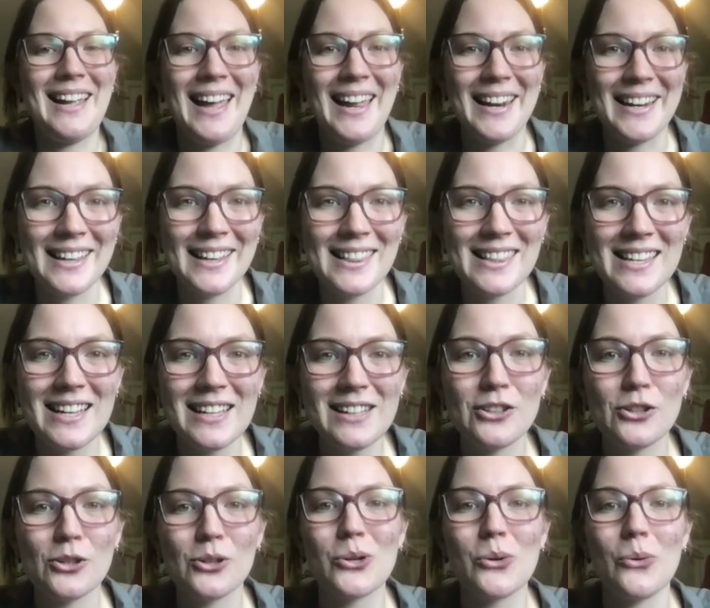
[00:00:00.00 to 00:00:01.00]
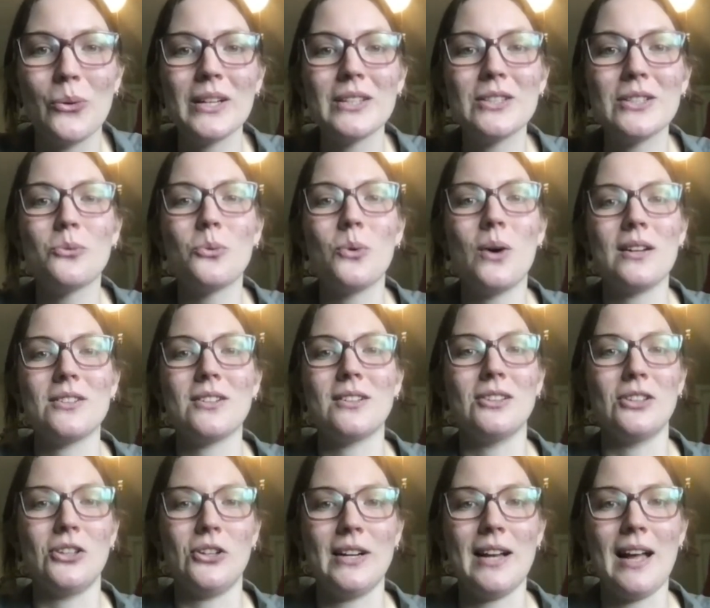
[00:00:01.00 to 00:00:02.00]
anything, you're going to want to
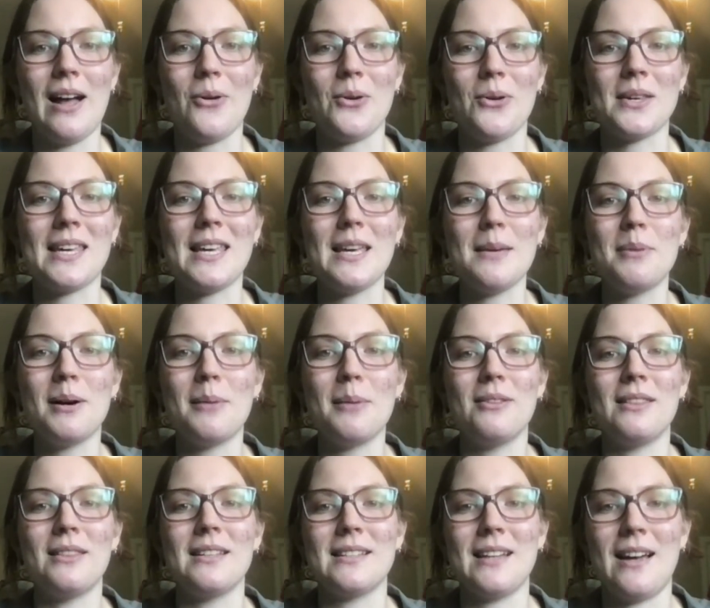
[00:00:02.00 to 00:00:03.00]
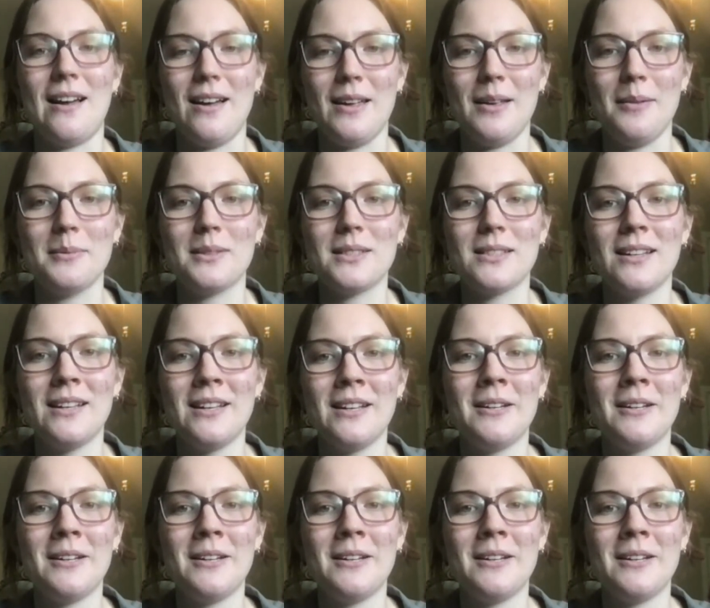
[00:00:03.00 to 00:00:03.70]
learn how to keep up with the times.